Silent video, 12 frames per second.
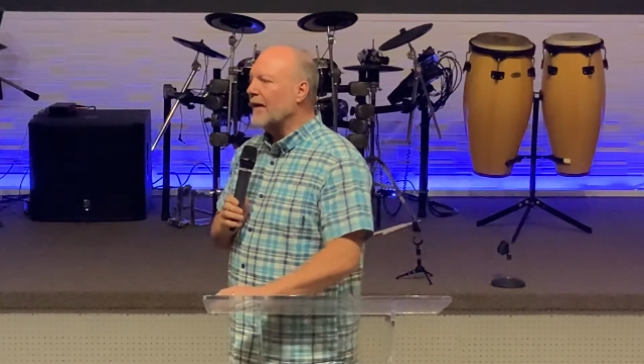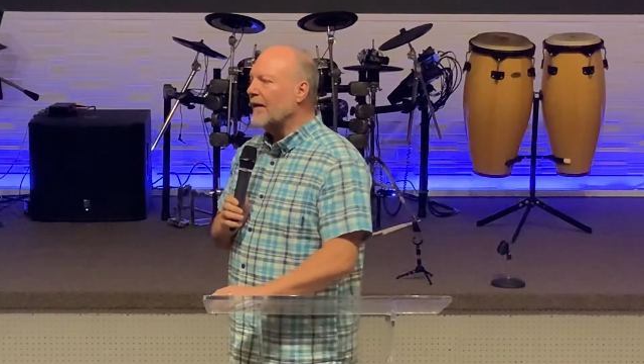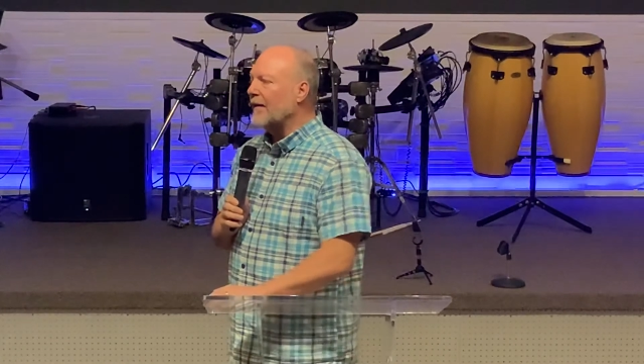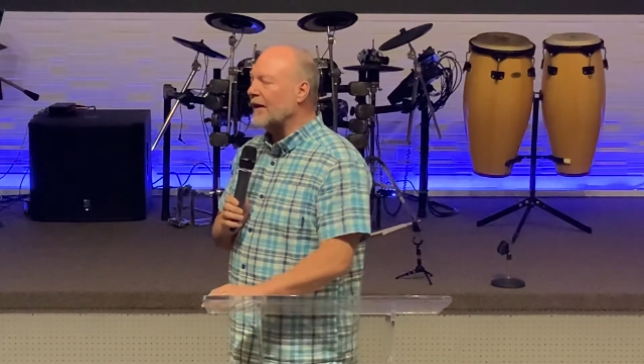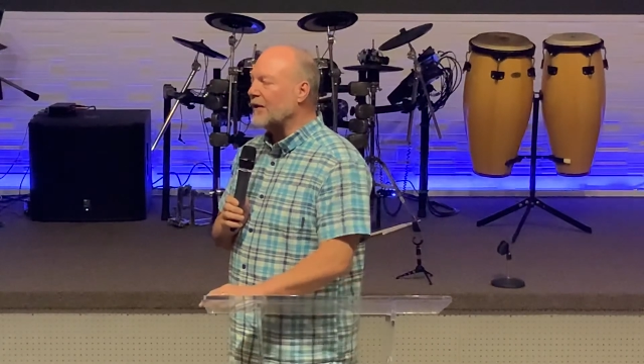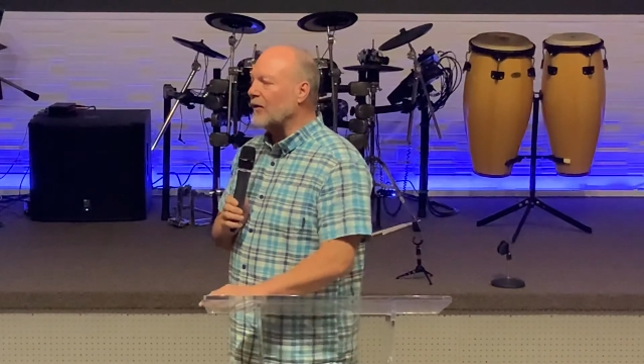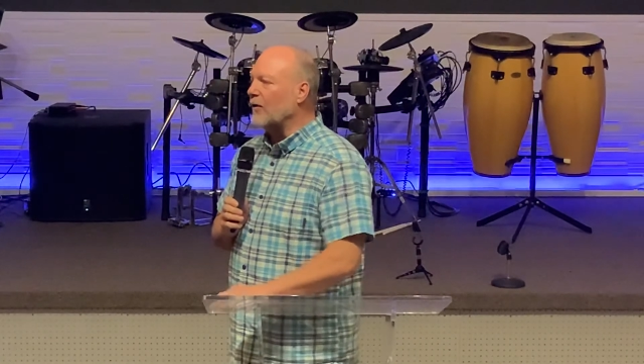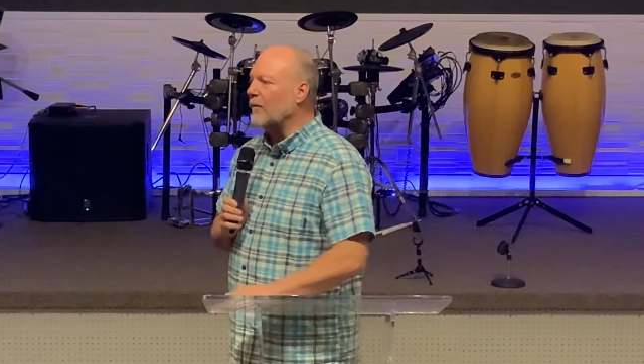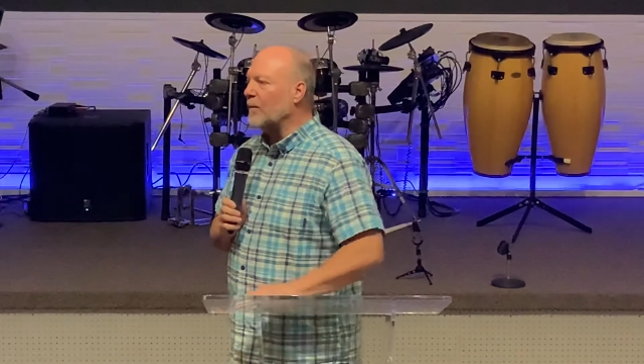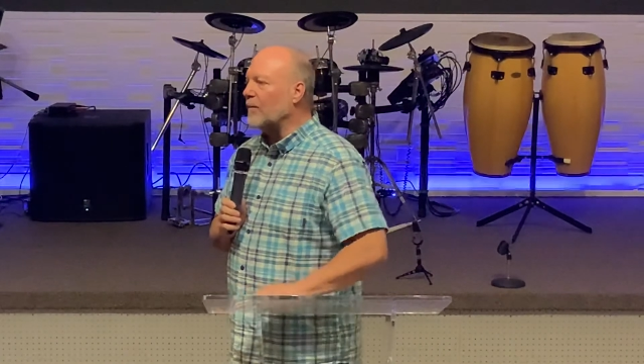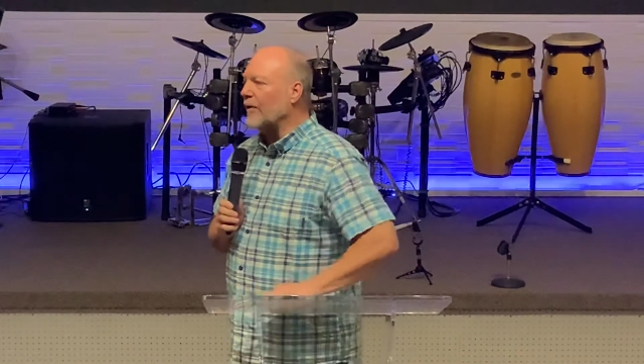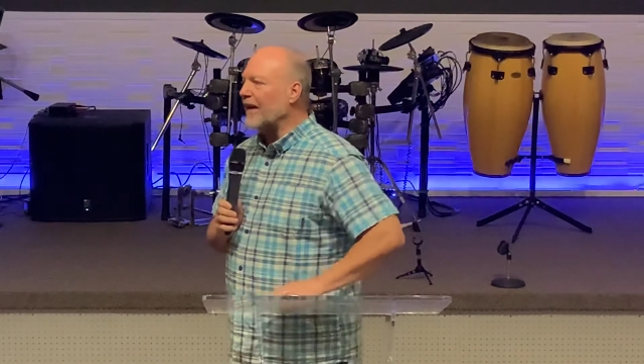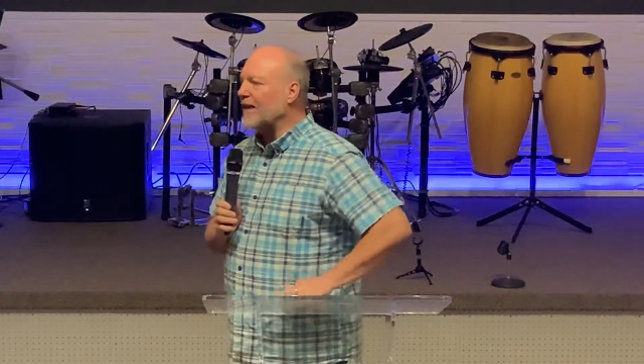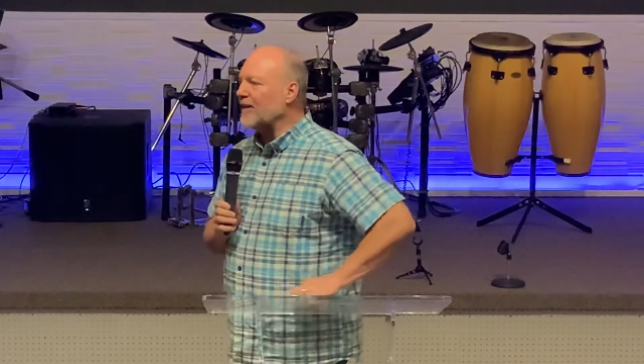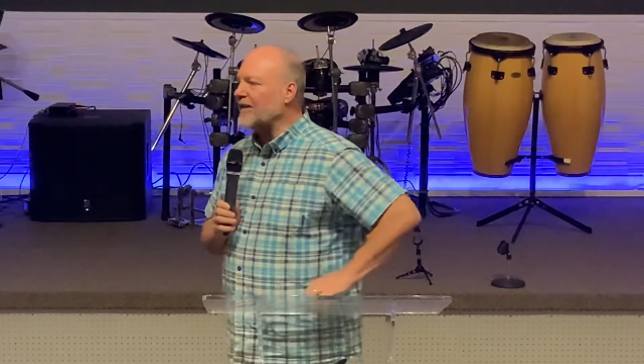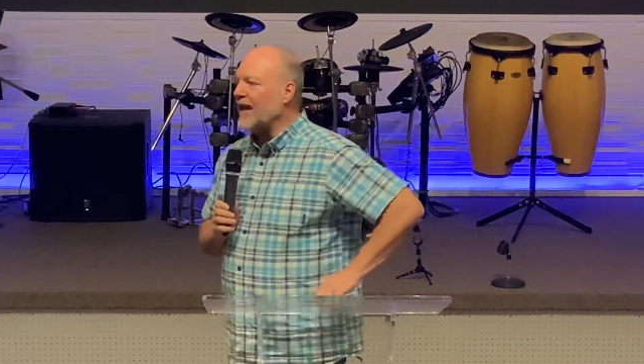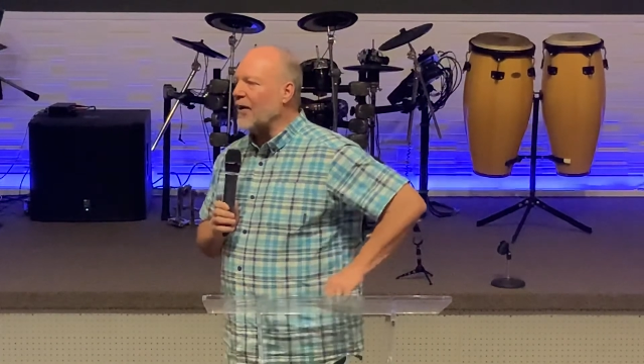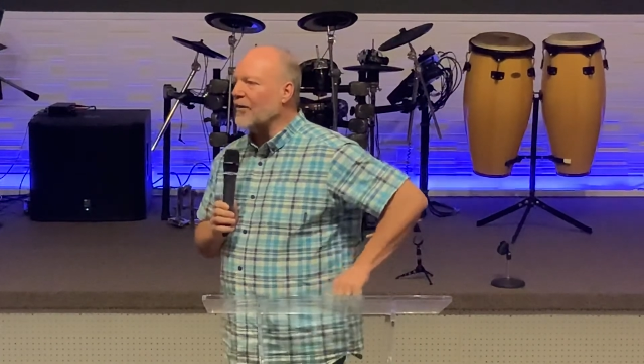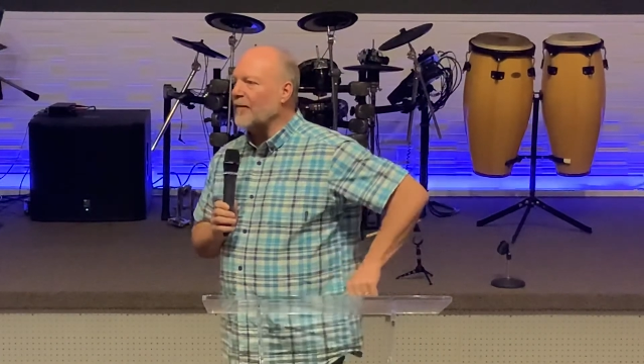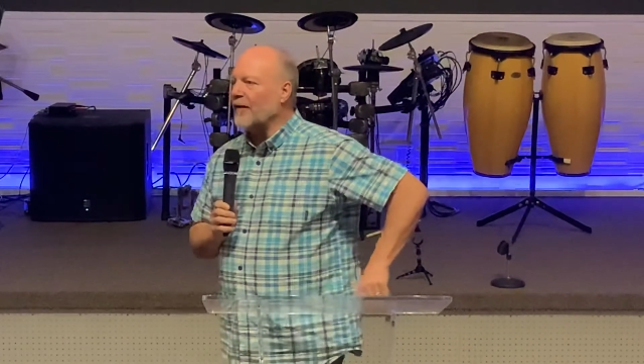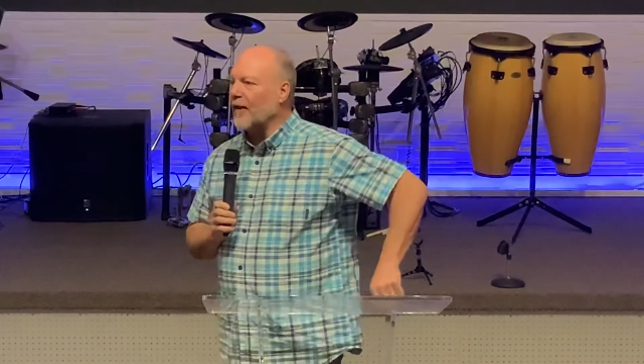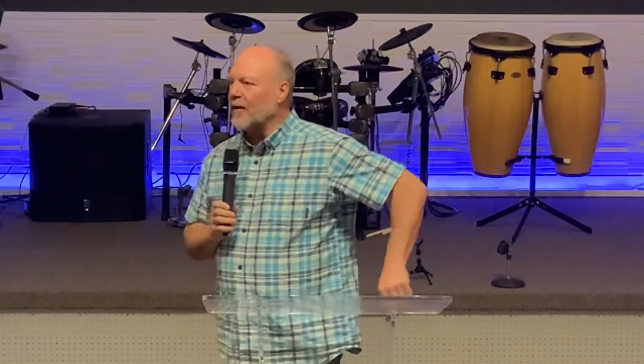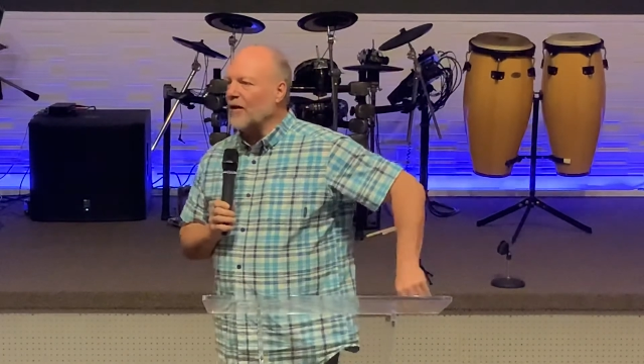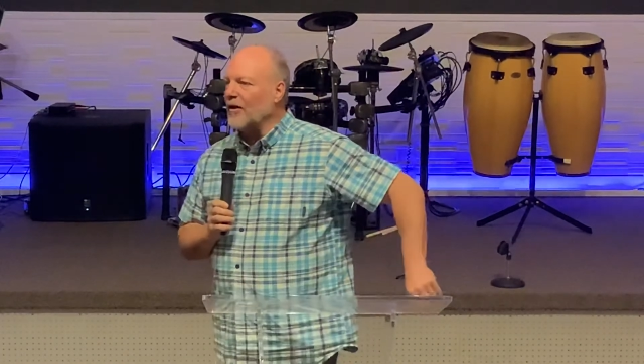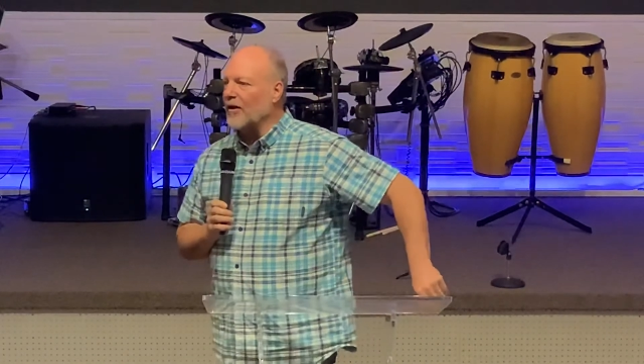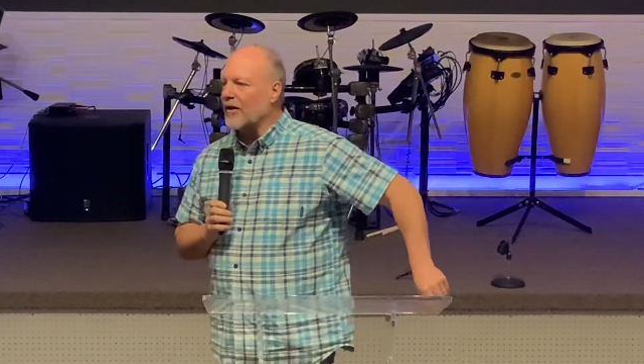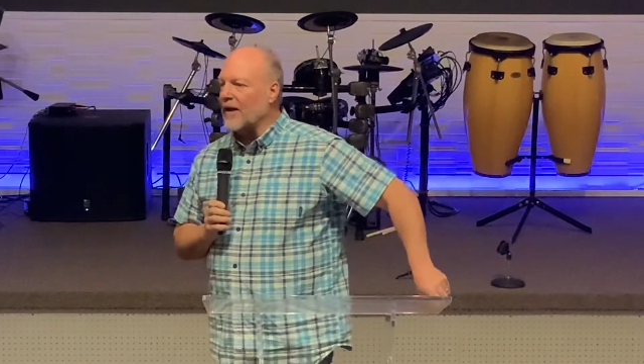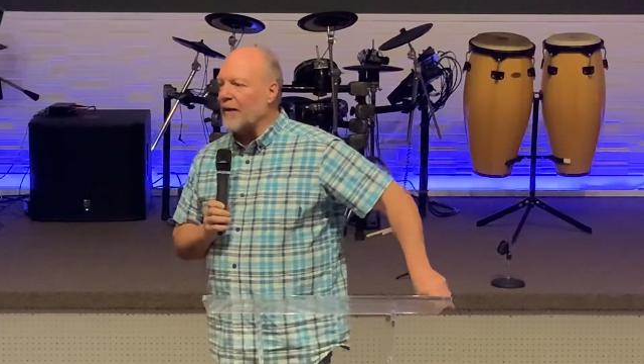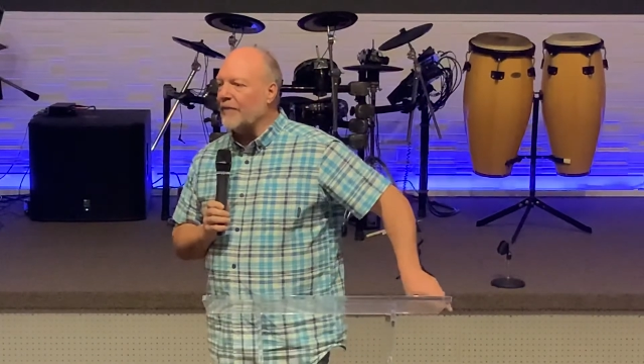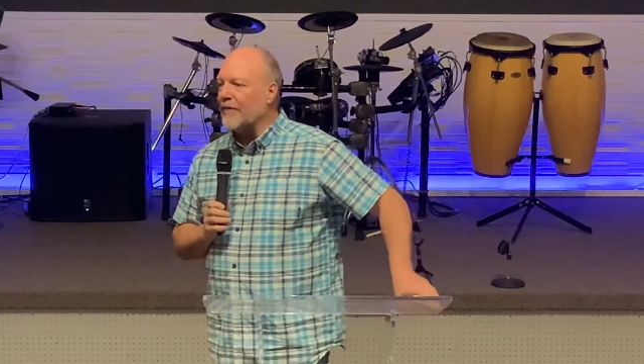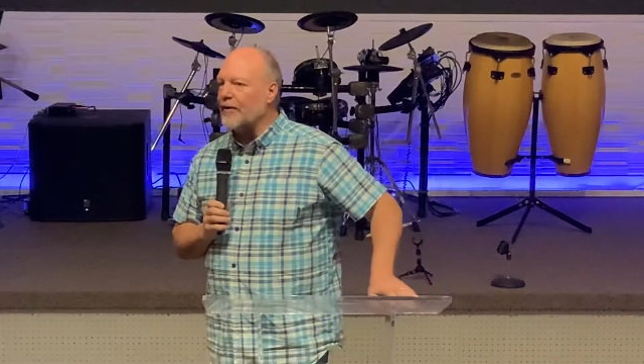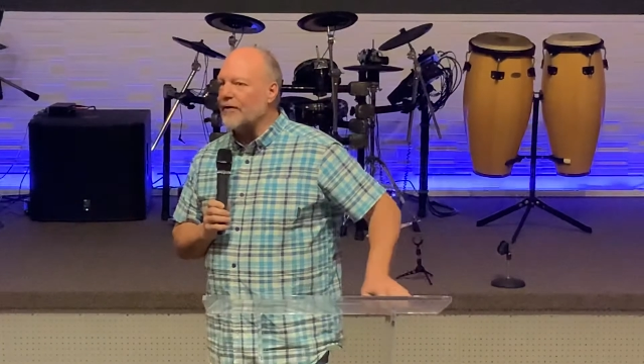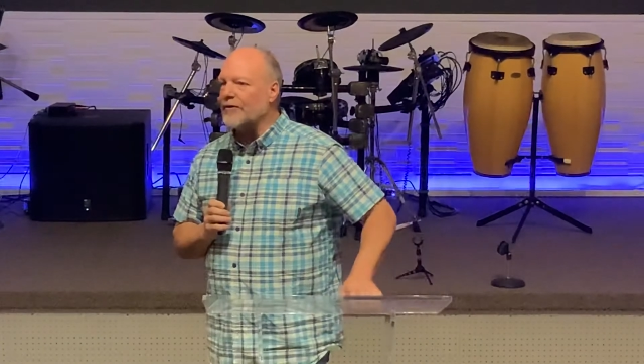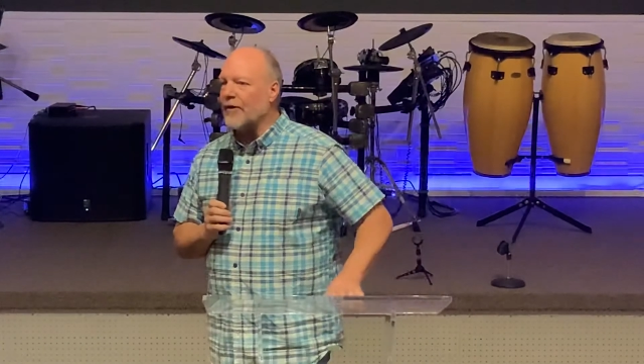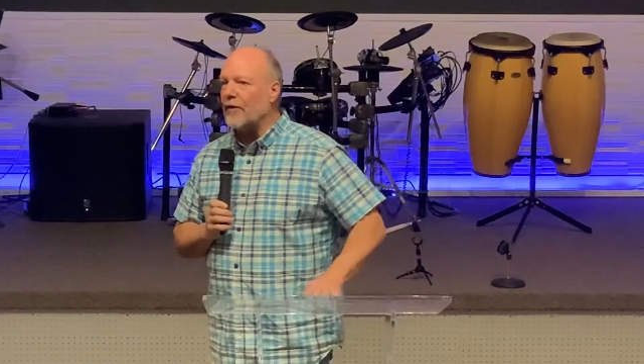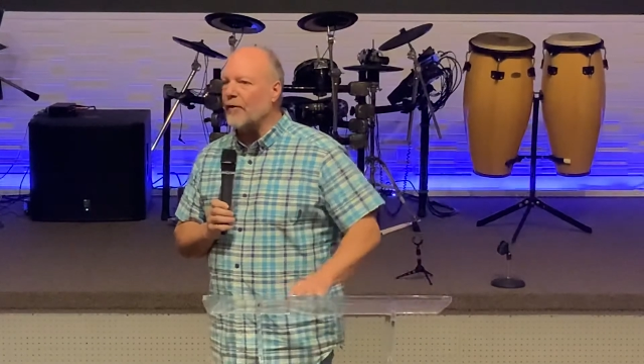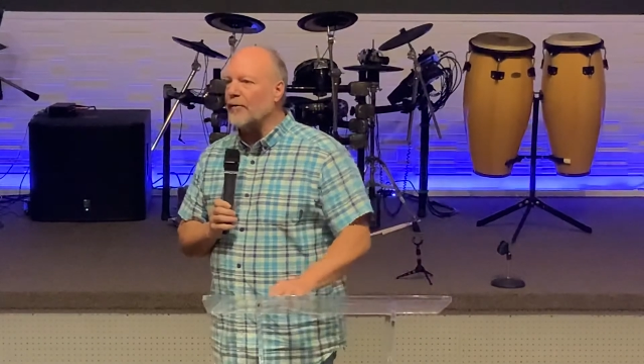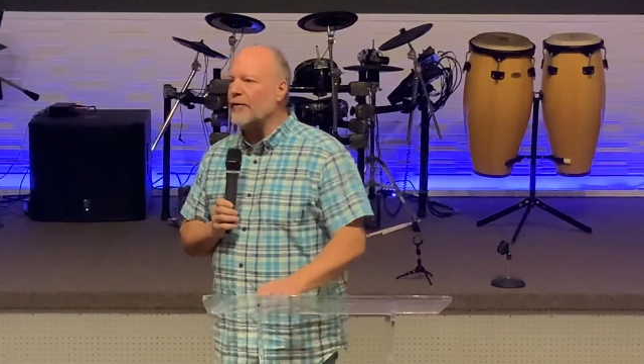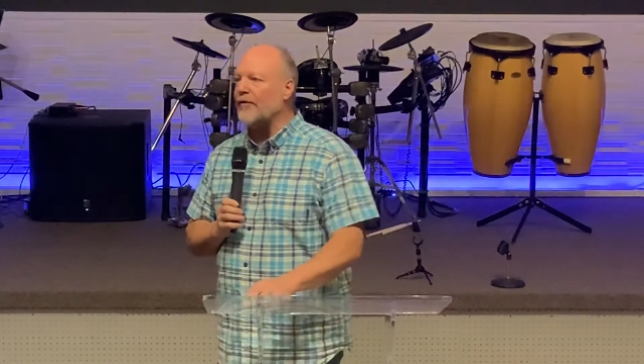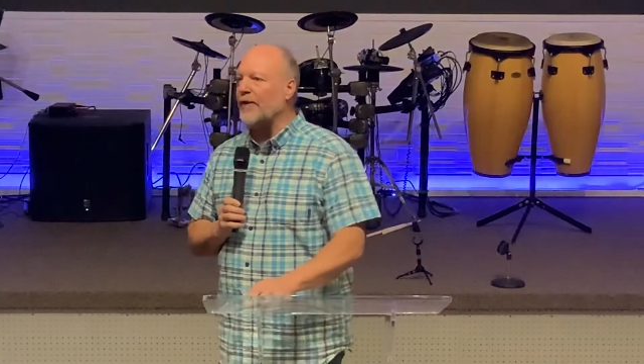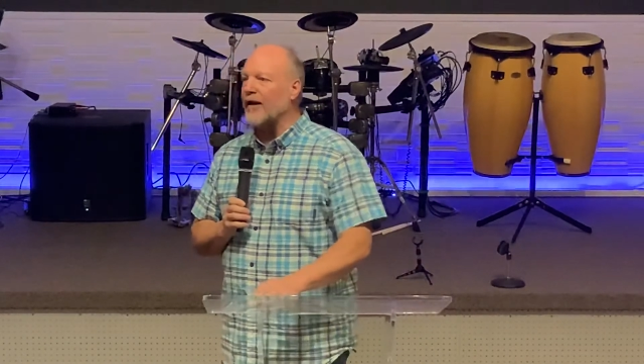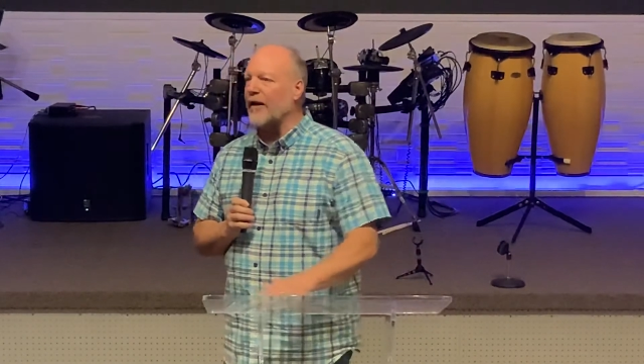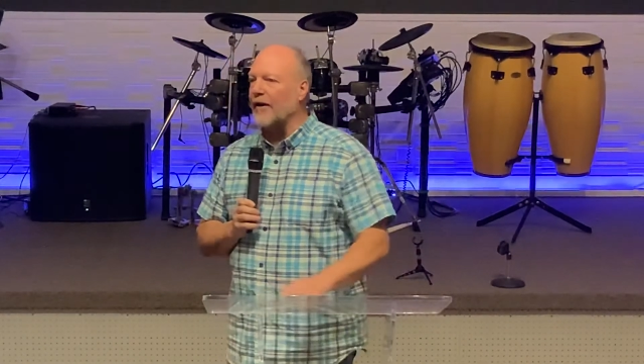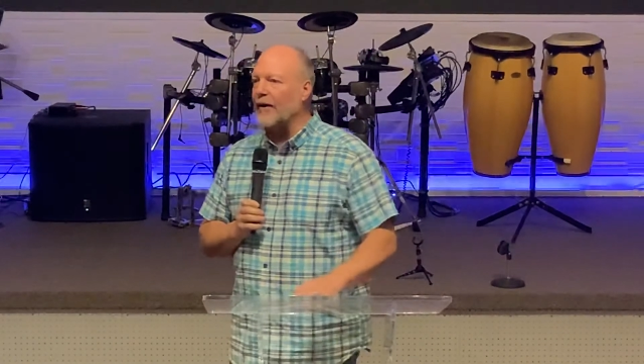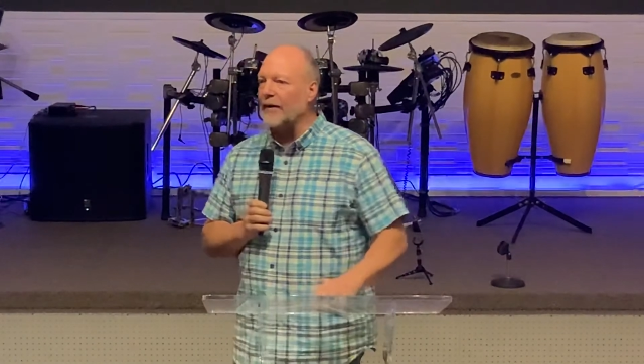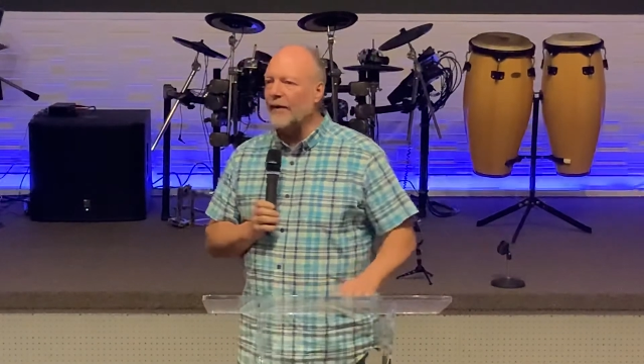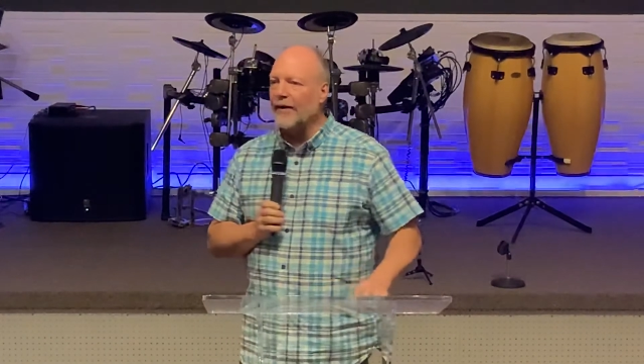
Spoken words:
that the Lord would break us out of our little comfort zones and our